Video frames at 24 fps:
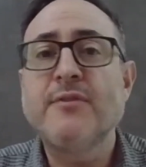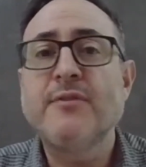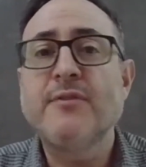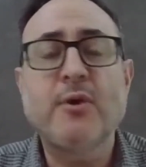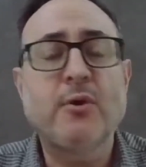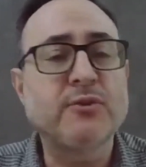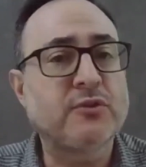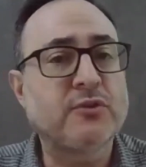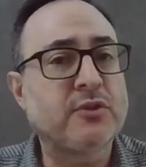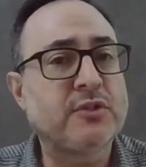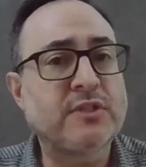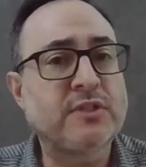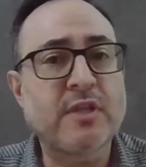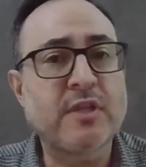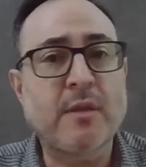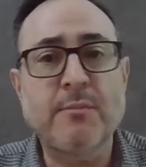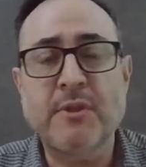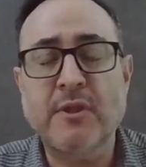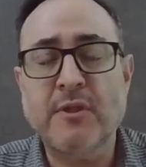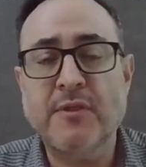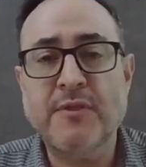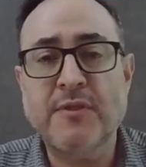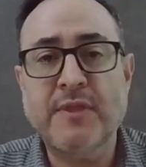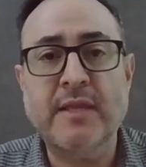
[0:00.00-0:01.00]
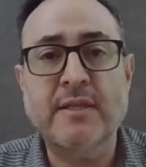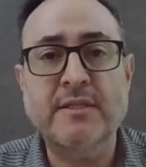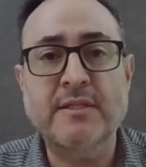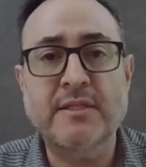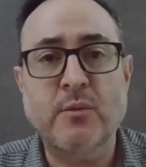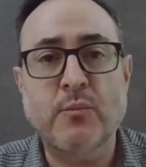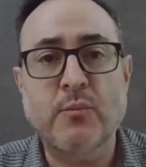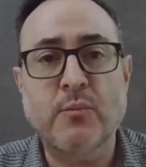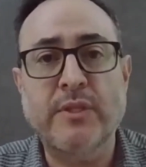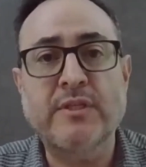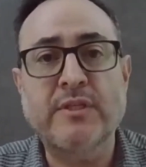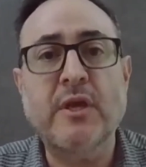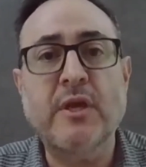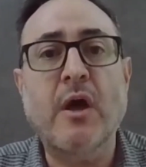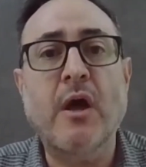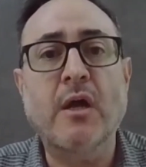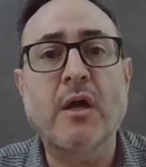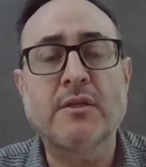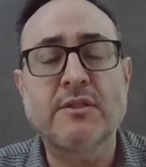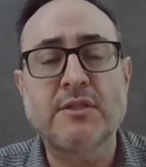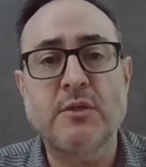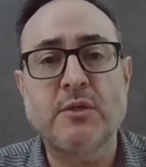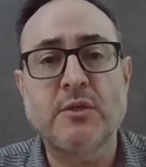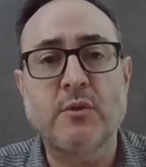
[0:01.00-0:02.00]
Those are some of the things that we
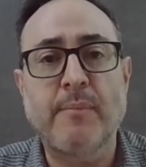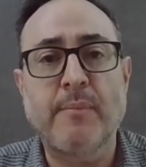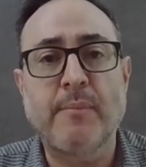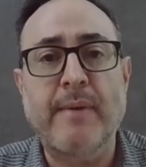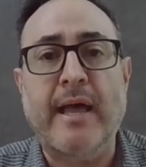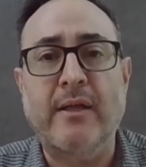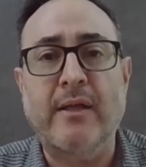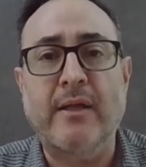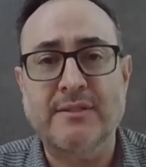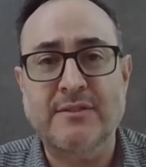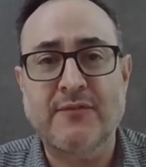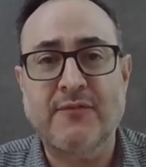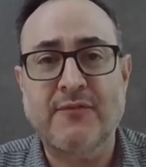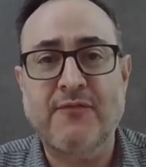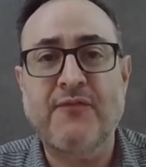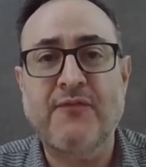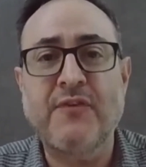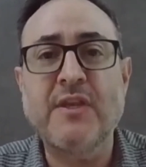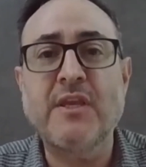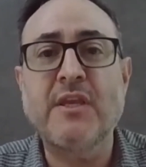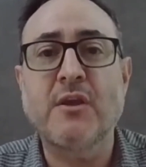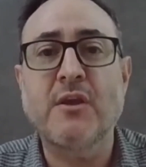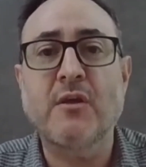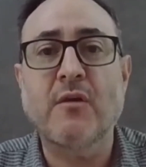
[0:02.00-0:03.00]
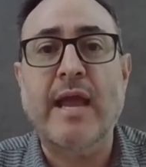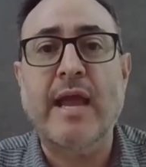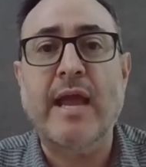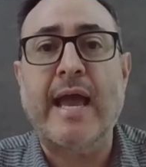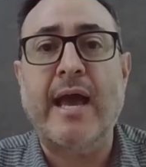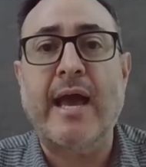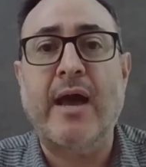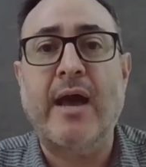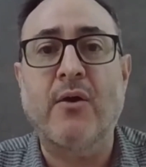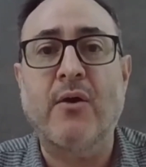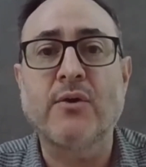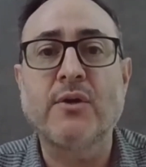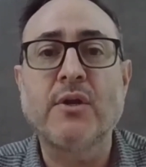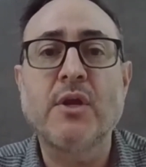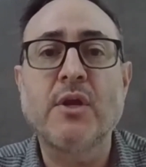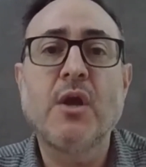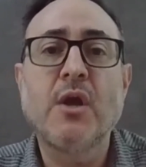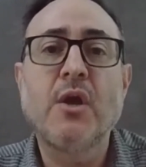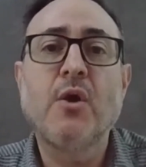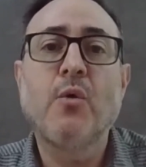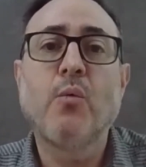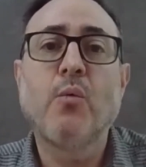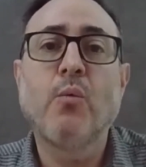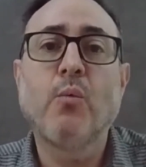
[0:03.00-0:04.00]
talk to you about to figure out
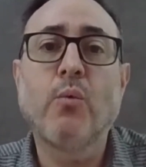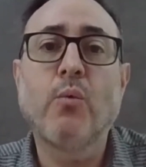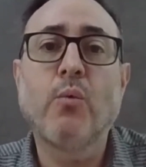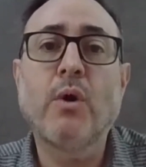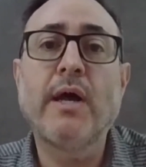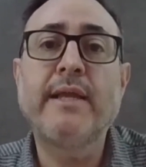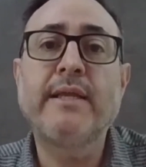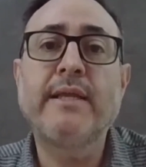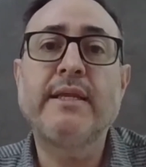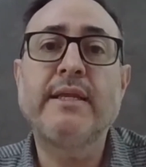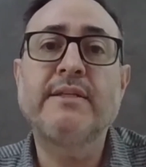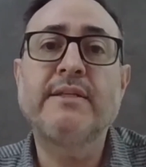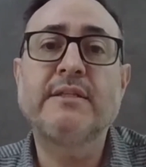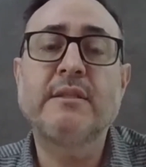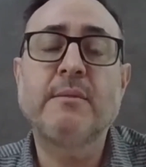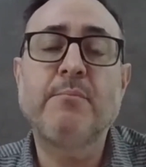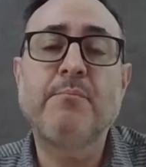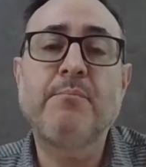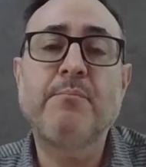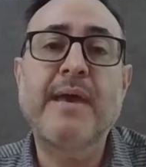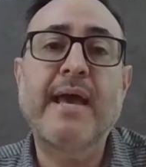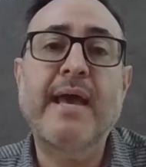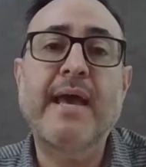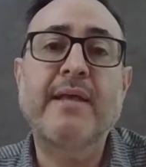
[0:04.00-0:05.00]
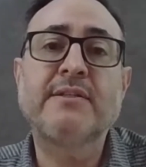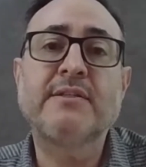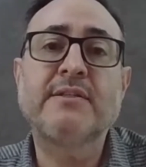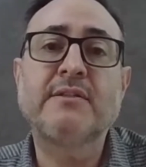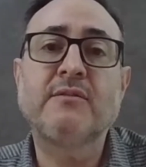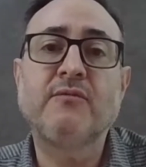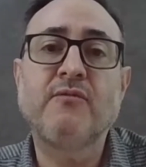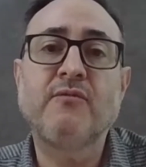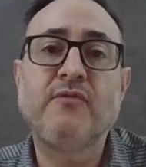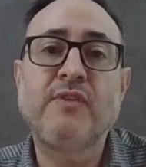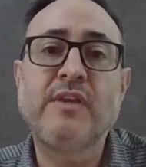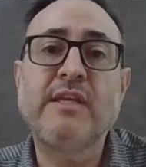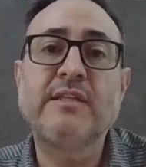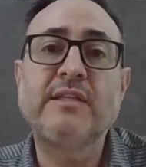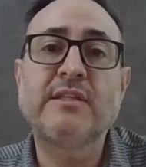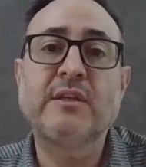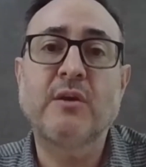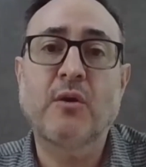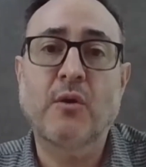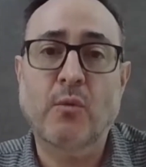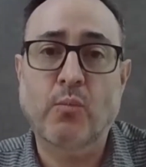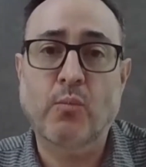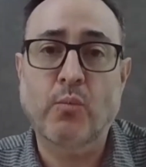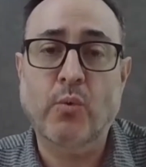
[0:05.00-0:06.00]
what is the best
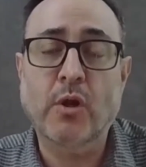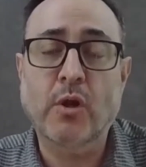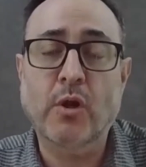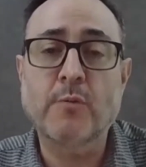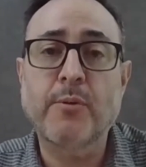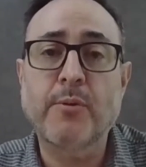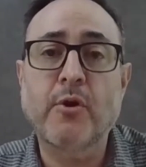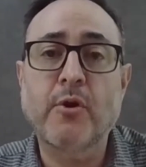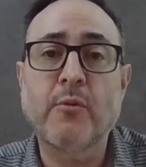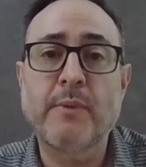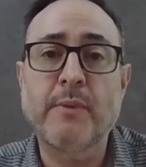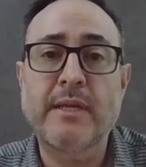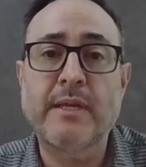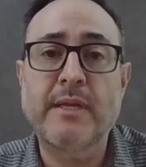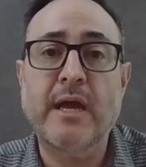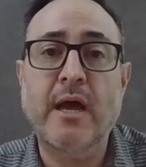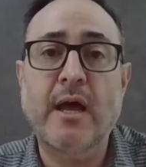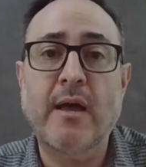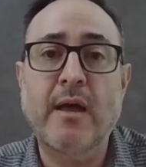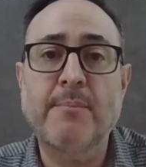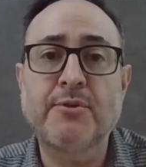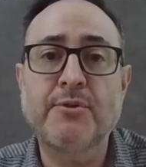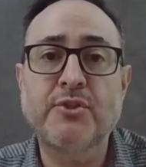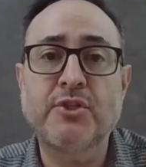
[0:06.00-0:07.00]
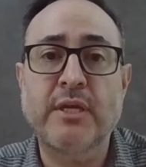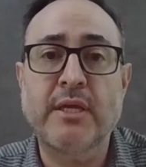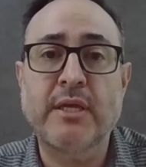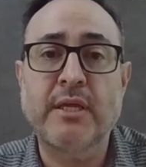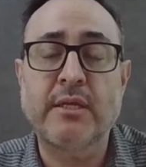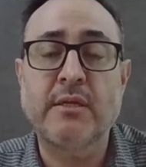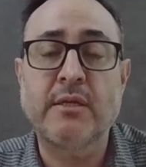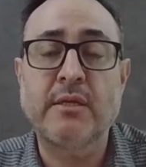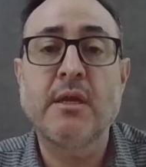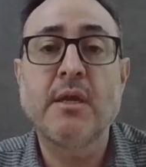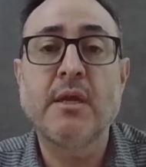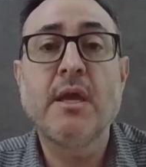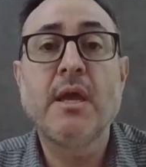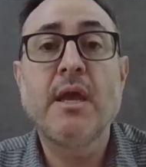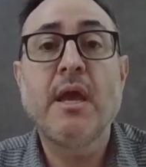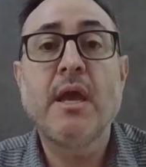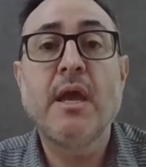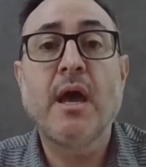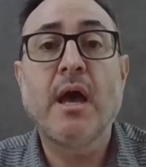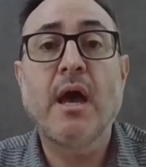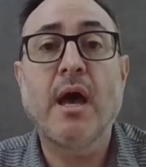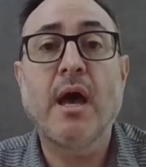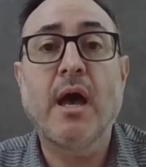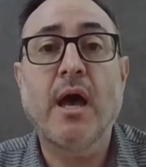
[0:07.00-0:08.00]
visa or work permit option
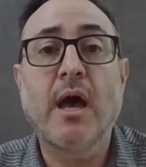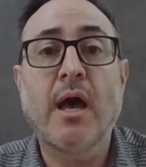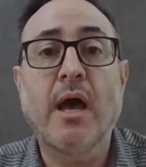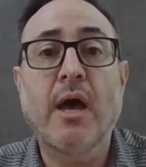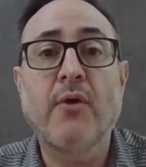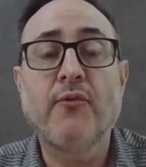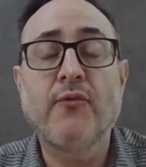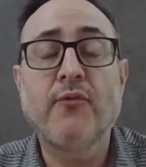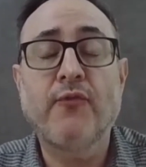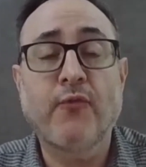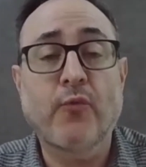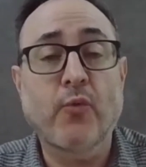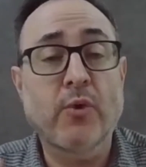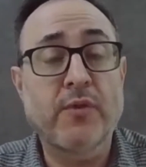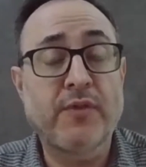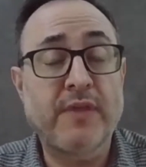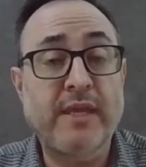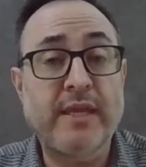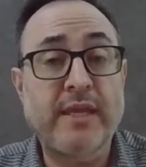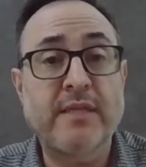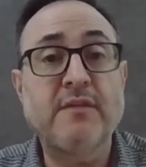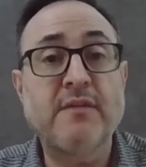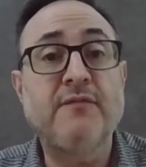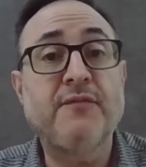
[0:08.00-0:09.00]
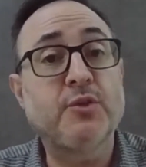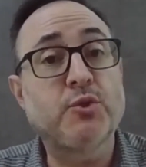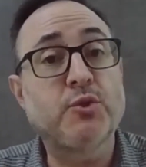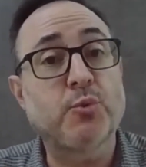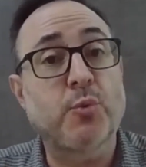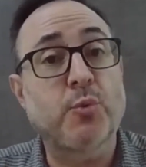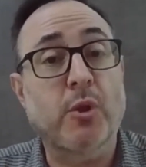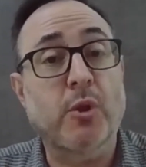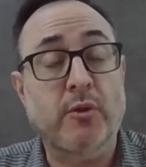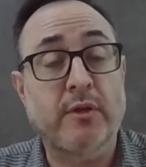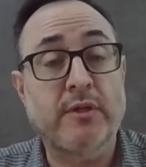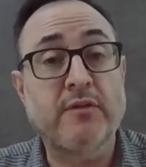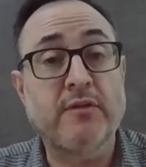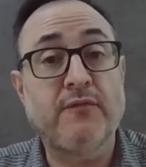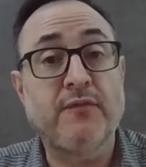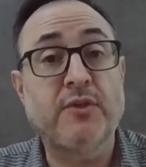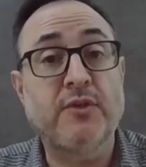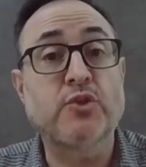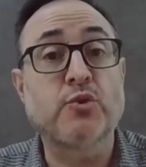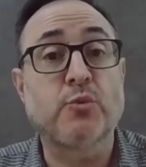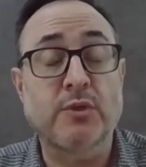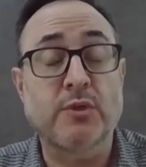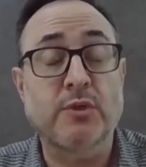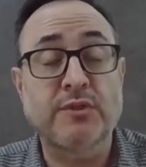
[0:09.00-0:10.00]
for the individual or
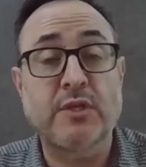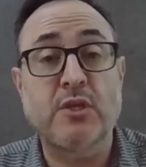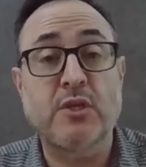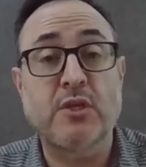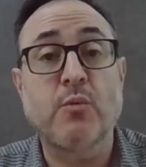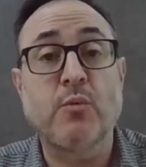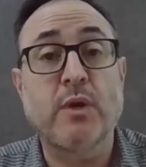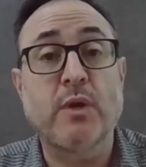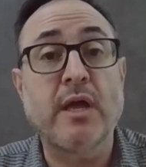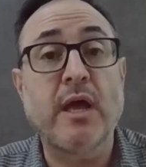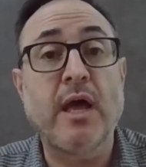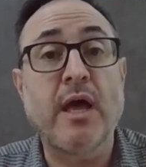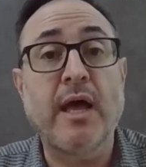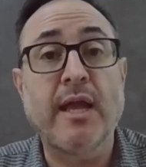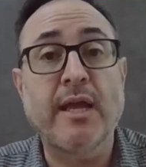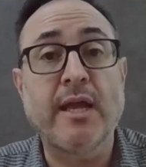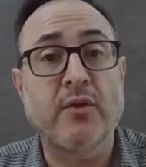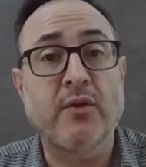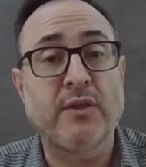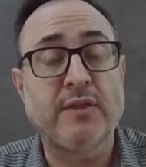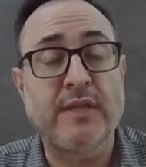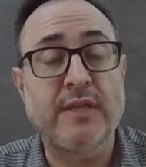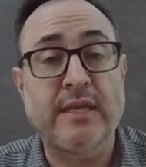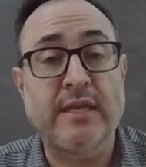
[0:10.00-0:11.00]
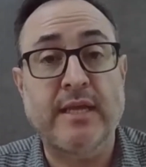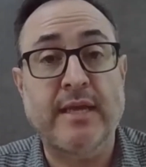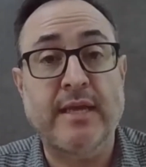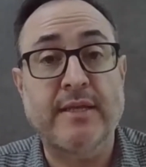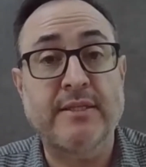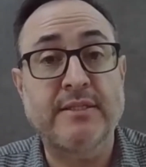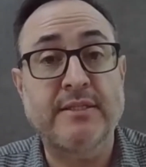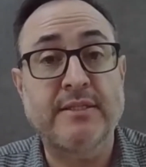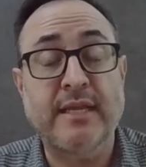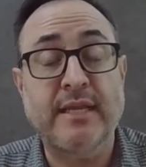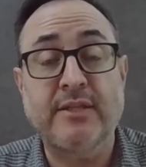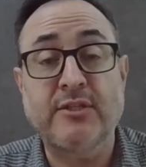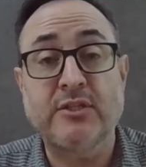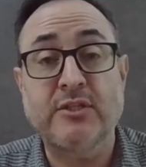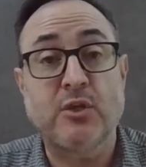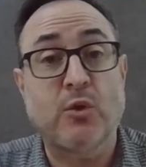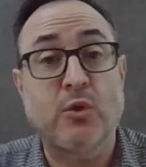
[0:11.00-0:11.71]
individuals that you want to hire in the United States.